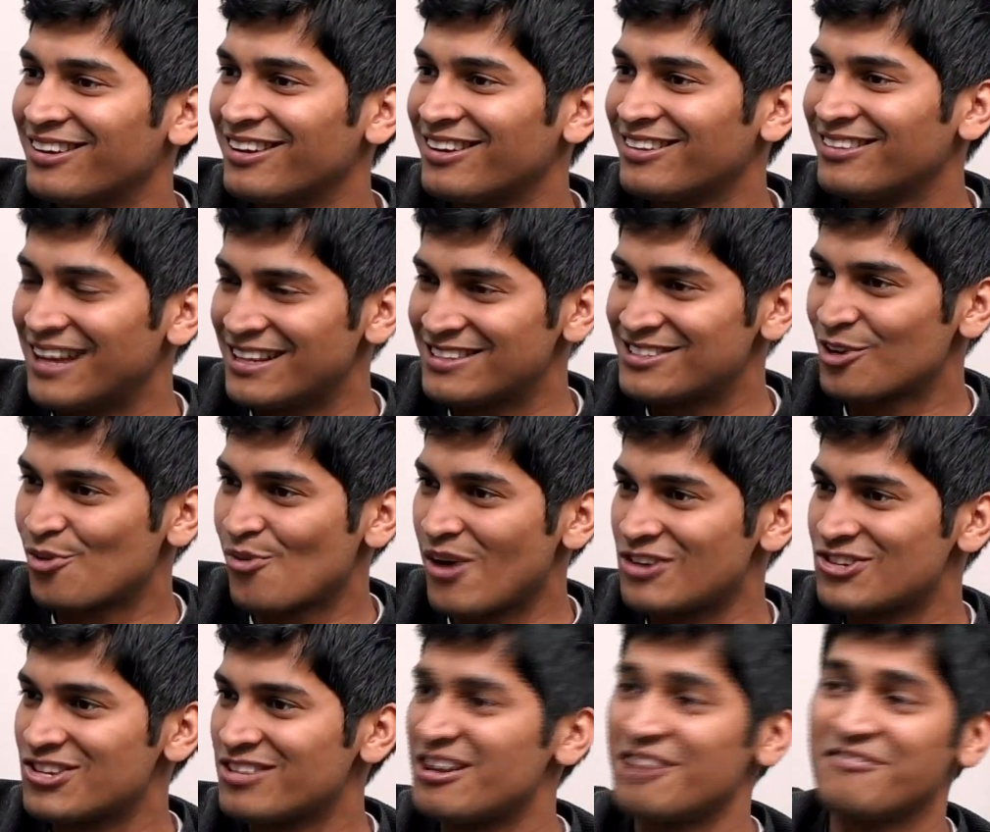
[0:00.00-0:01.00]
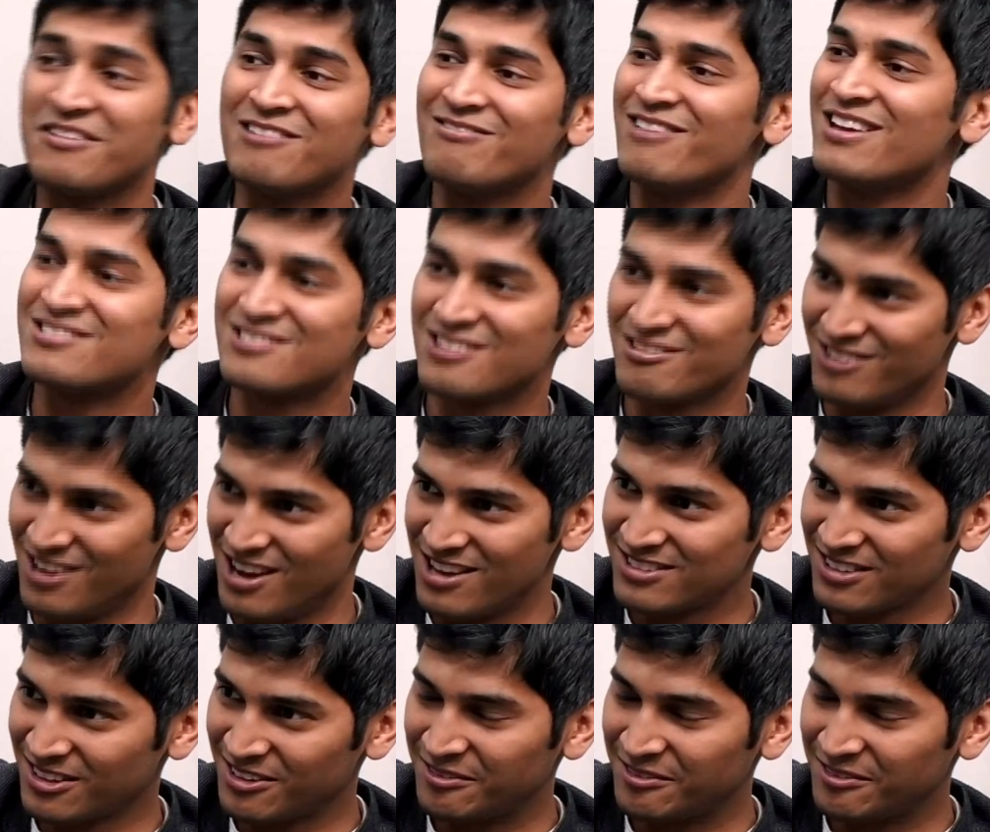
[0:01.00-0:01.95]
That's a question that every investor will ask.